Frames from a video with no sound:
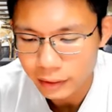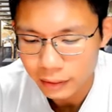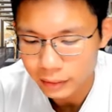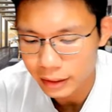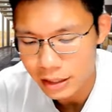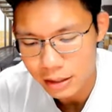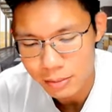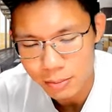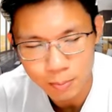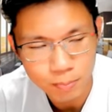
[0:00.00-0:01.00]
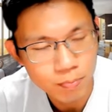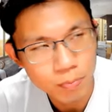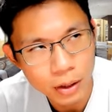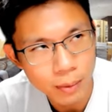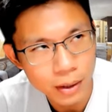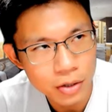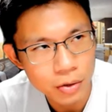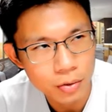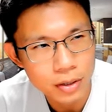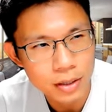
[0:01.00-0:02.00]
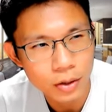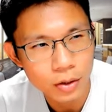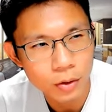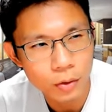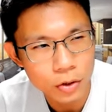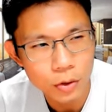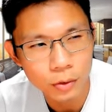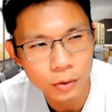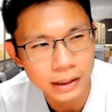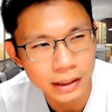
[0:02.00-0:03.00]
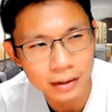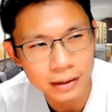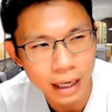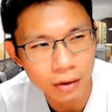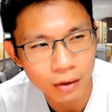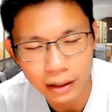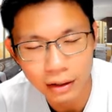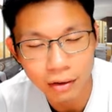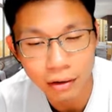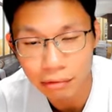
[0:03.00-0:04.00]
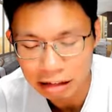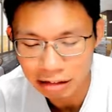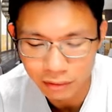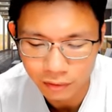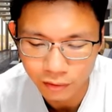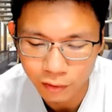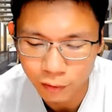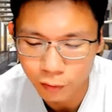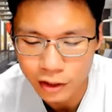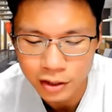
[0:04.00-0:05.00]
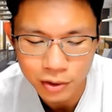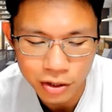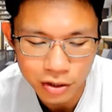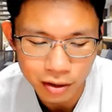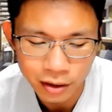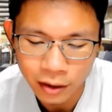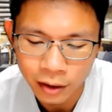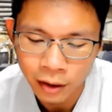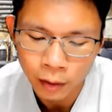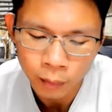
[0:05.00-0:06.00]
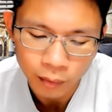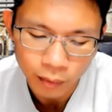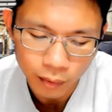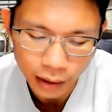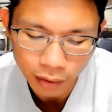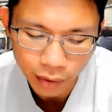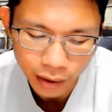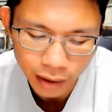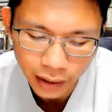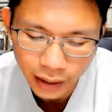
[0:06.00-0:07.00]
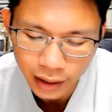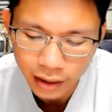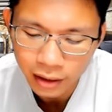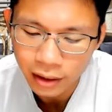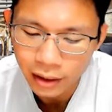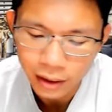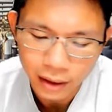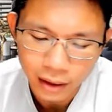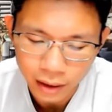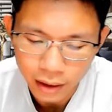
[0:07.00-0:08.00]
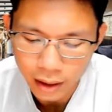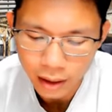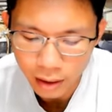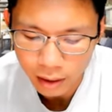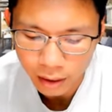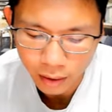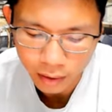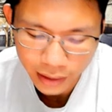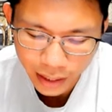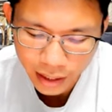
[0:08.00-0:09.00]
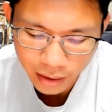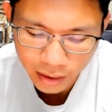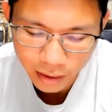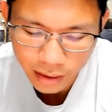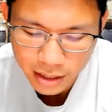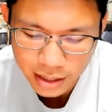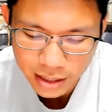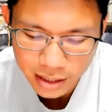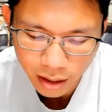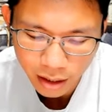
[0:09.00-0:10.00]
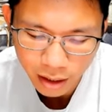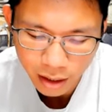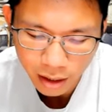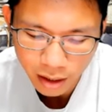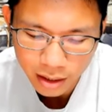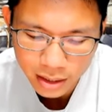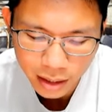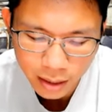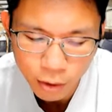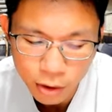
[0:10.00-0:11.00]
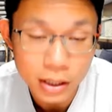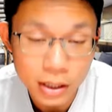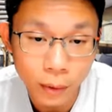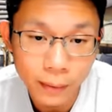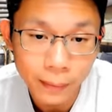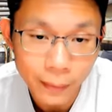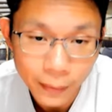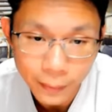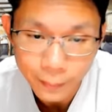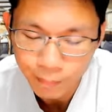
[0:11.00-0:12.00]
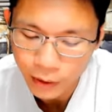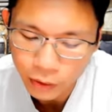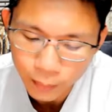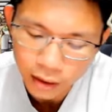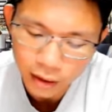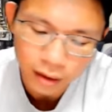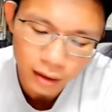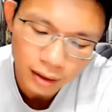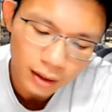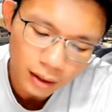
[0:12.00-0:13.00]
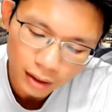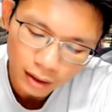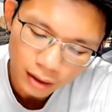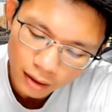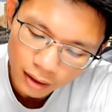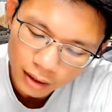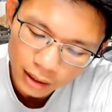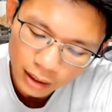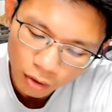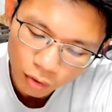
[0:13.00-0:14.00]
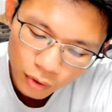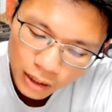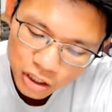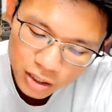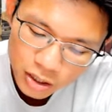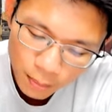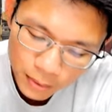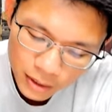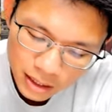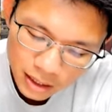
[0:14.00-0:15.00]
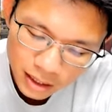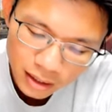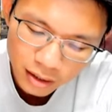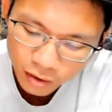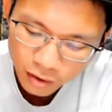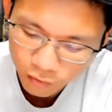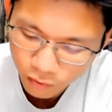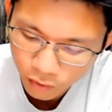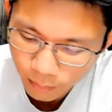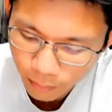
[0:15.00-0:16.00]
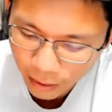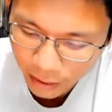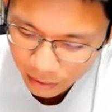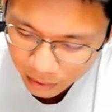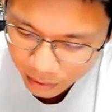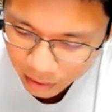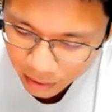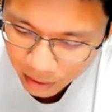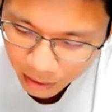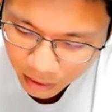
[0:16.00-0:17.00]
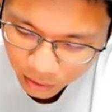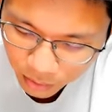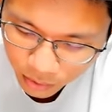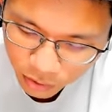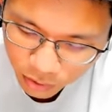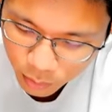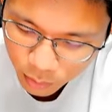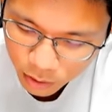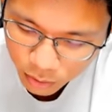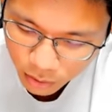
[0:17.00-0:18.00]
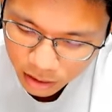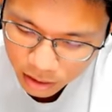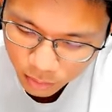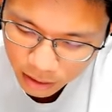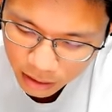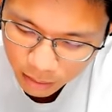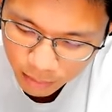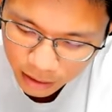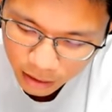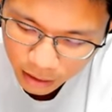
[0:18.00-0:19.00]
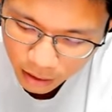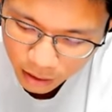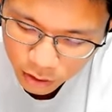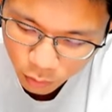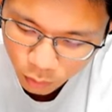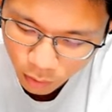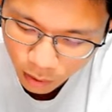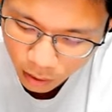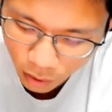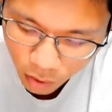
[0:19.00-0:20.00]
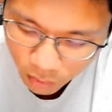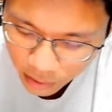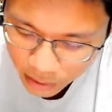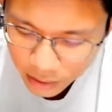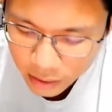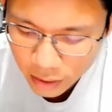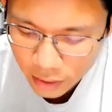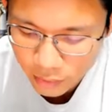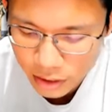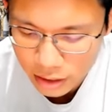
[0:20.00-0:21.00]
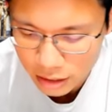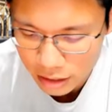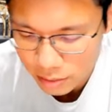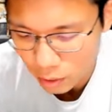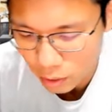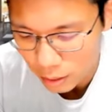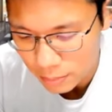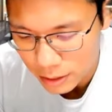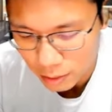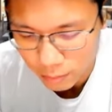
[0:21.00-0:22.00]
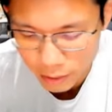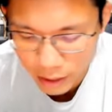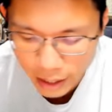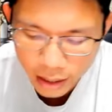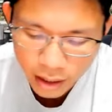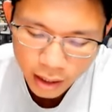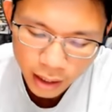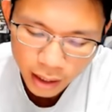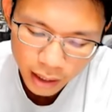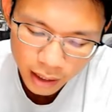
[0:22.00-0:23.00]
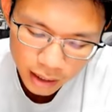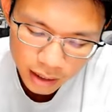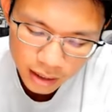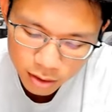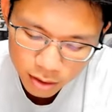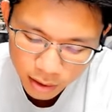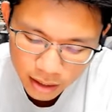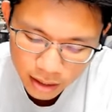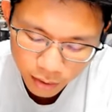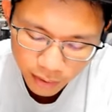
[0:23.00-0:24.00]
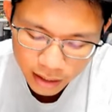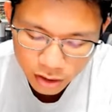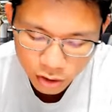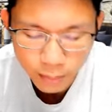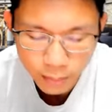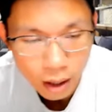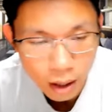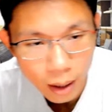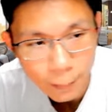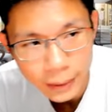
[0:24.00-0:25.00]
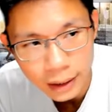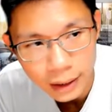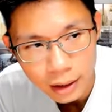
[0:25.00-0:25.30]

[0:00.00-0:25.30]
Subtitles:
This is pretty much those good school seekers are looking around for this region. Area again. Then this is the slightly more interesting one. Lentor Modern. Hillock Green is just opposite, followed by the Lentor Hills, which has really been sold quite a lot already. This is a smaller piece of land, and then this one is the one that's going to be upcoming